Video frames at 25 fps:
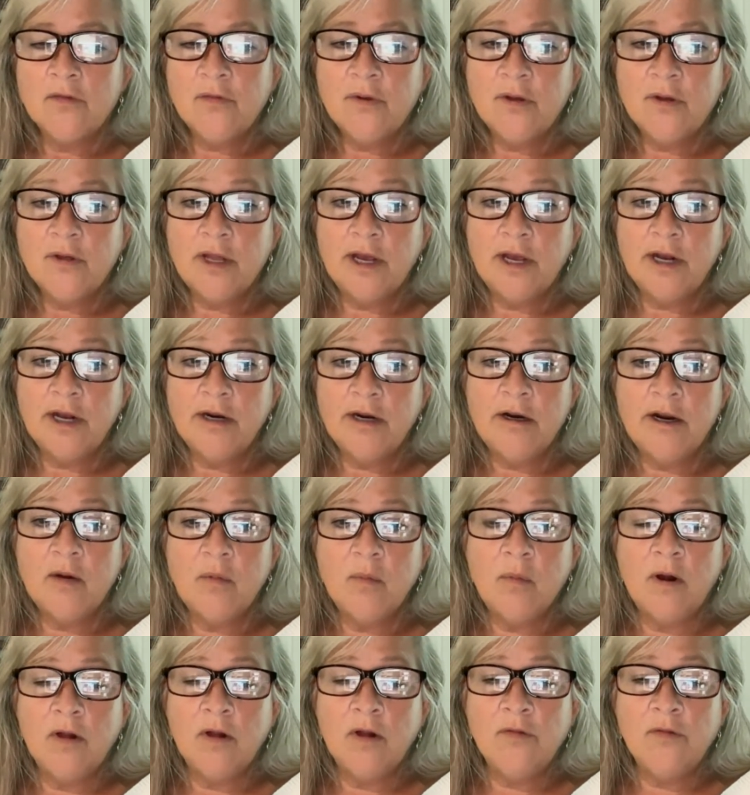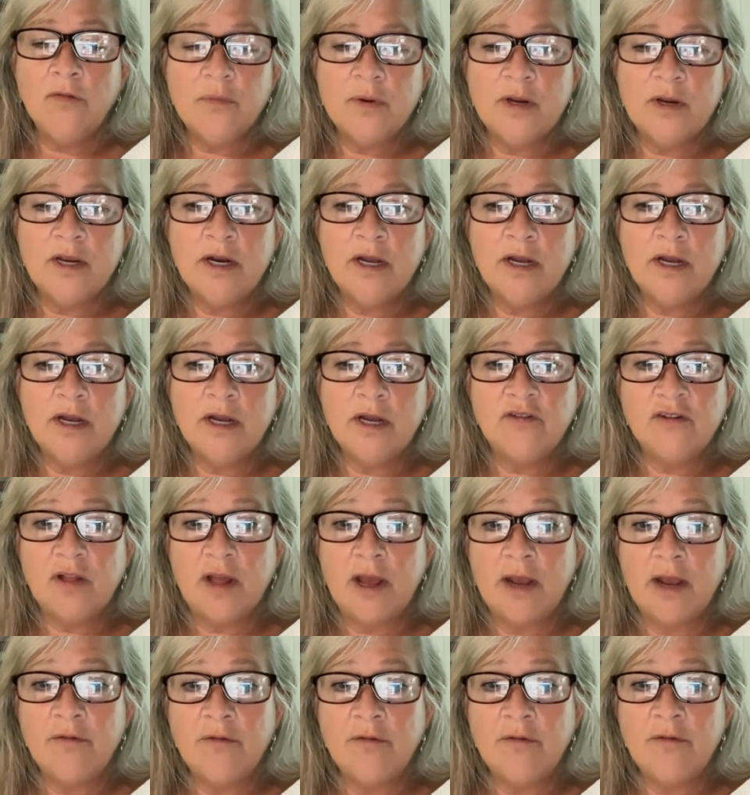So he landed at Walter Reed on
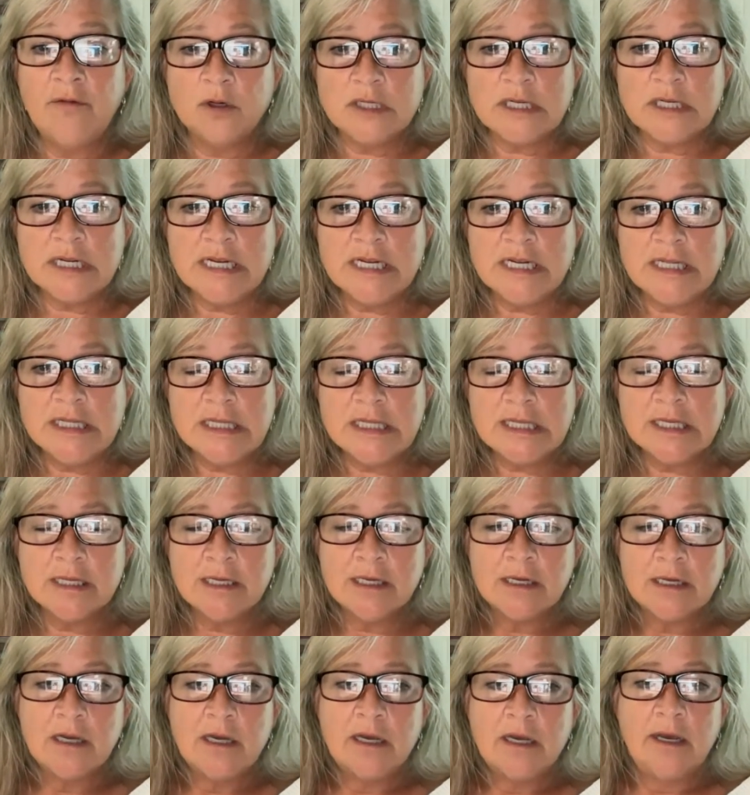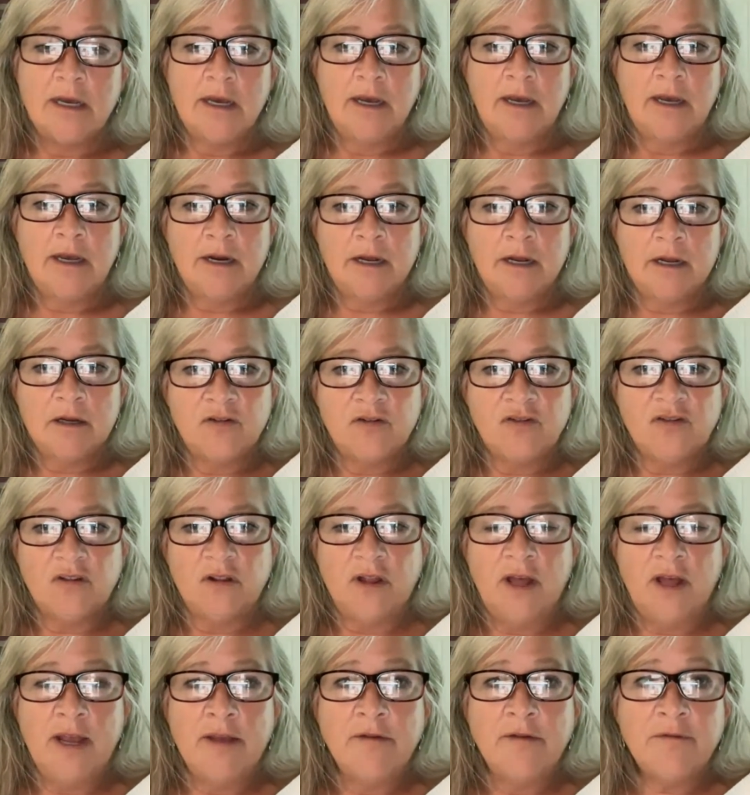July 14th. And on
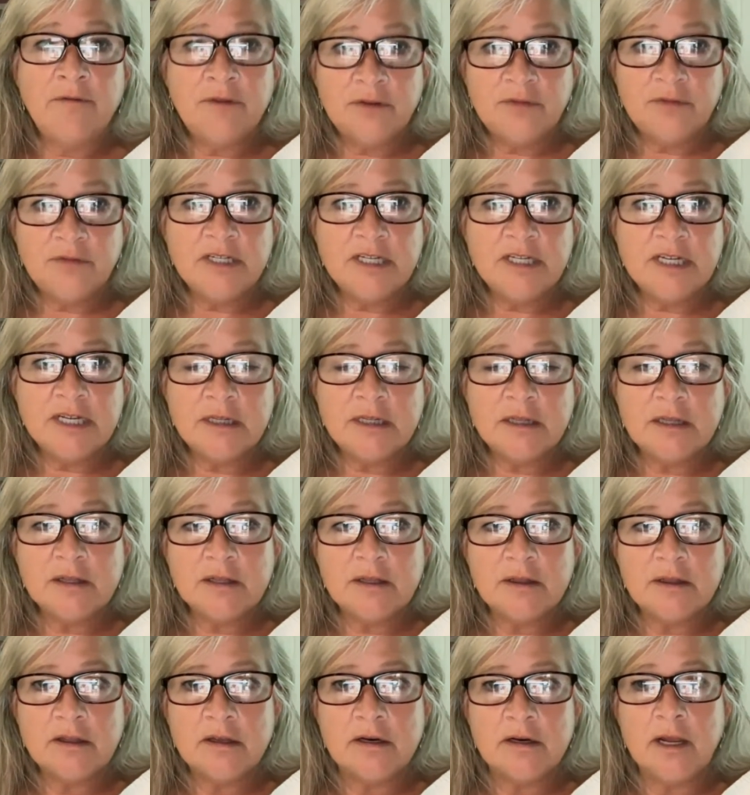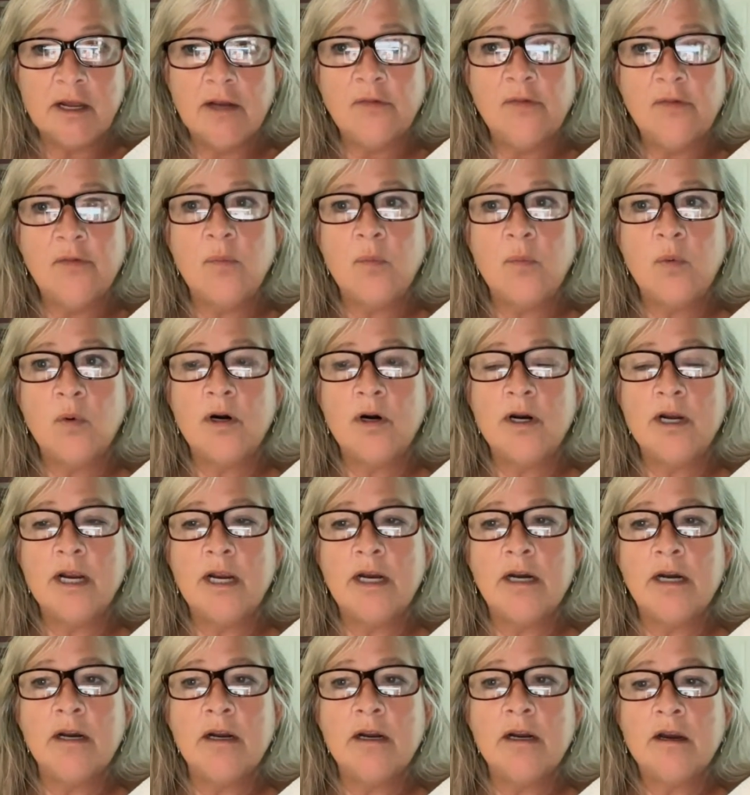July 15th, the next
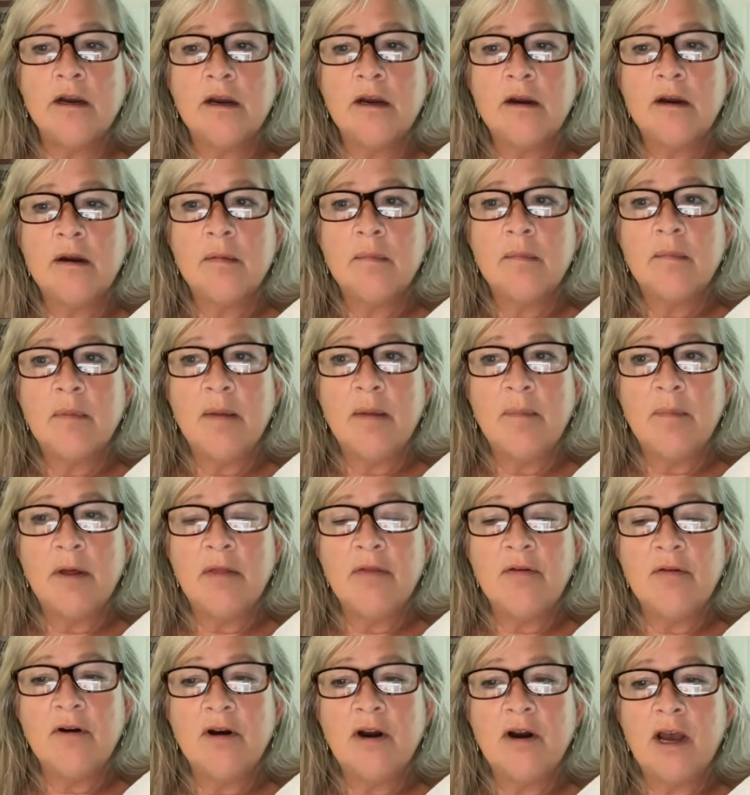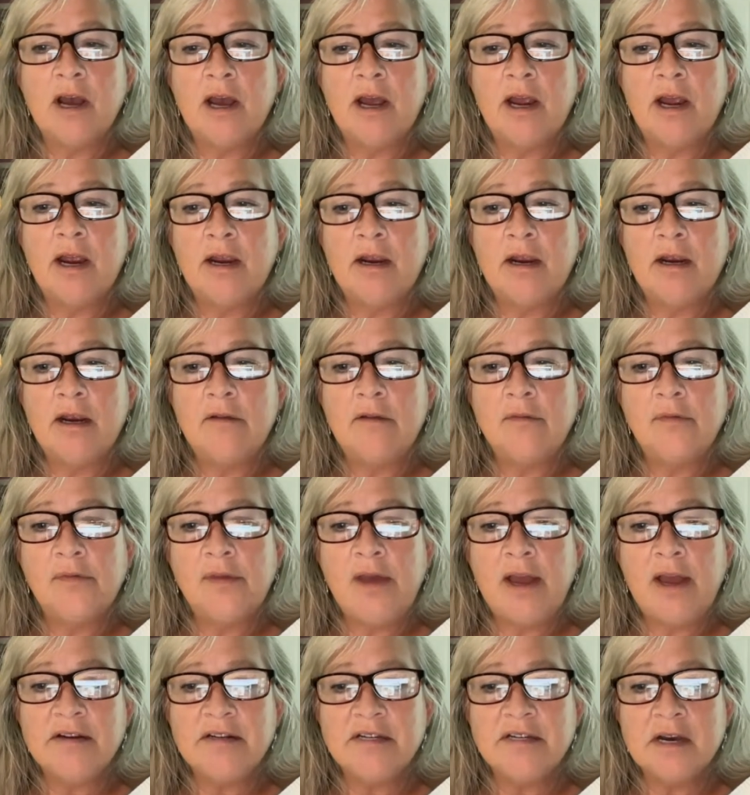morning, my mother and I
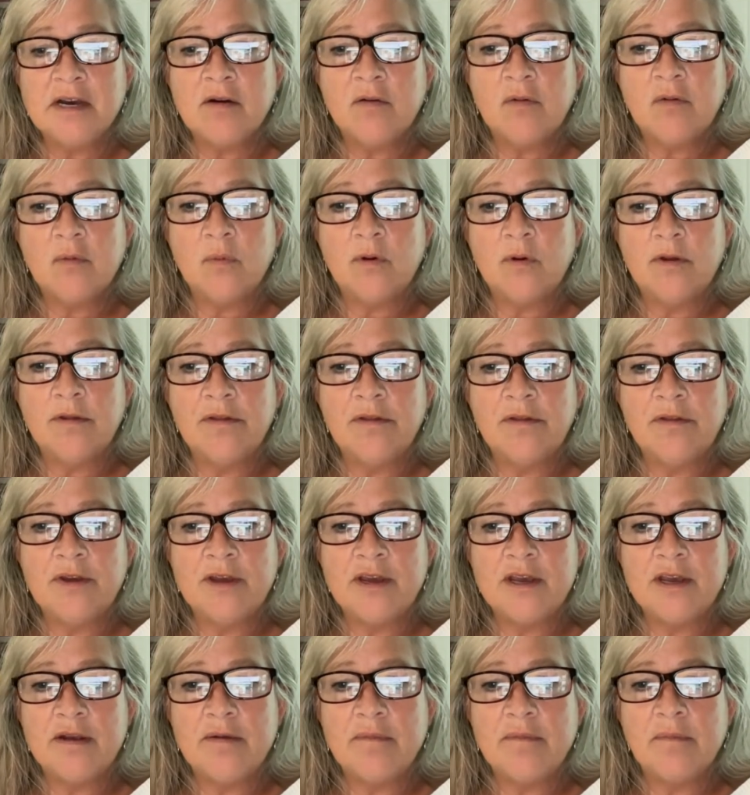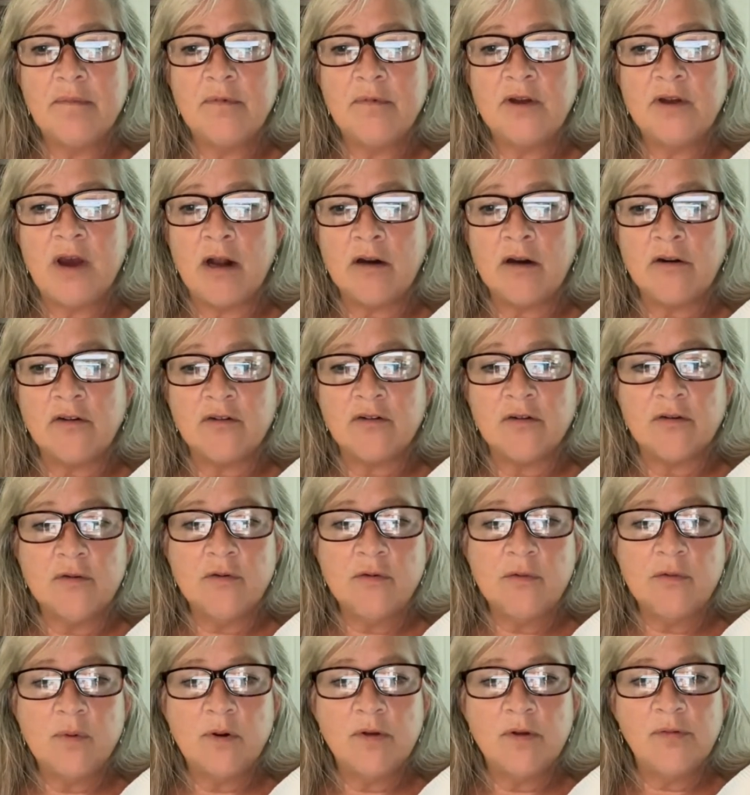sat down with the doctor
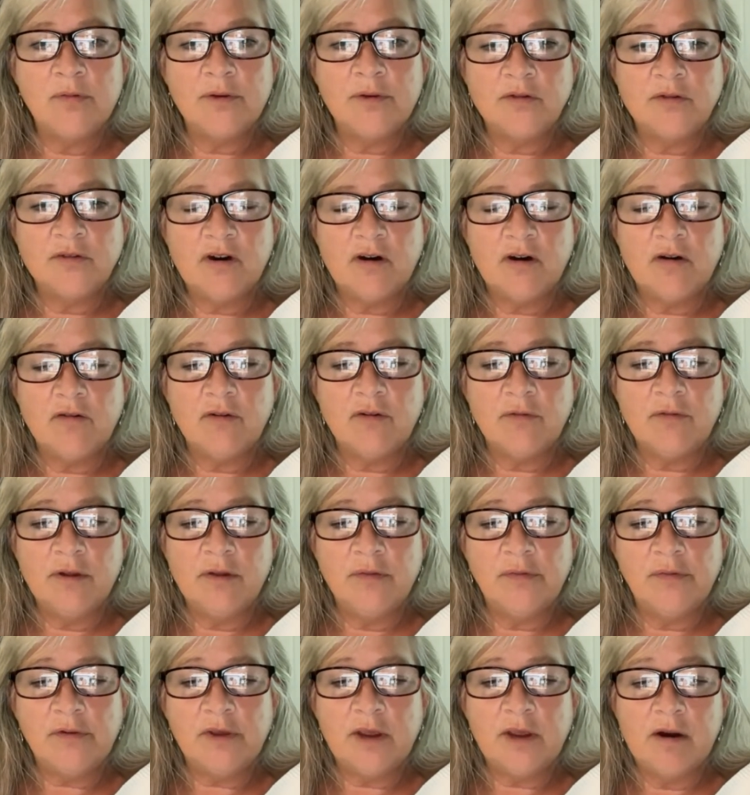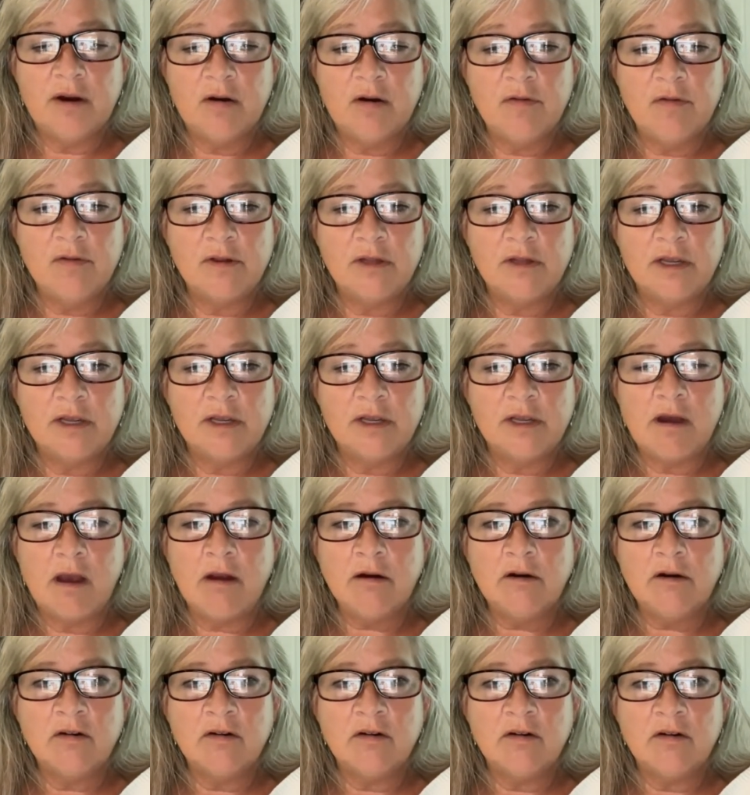who was in charge of his care, the lead
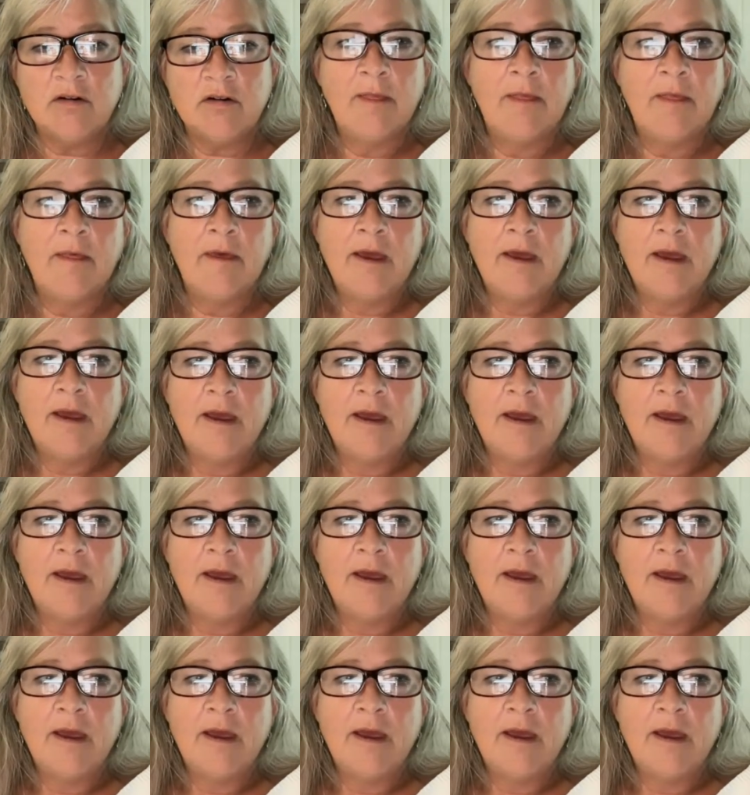doctor,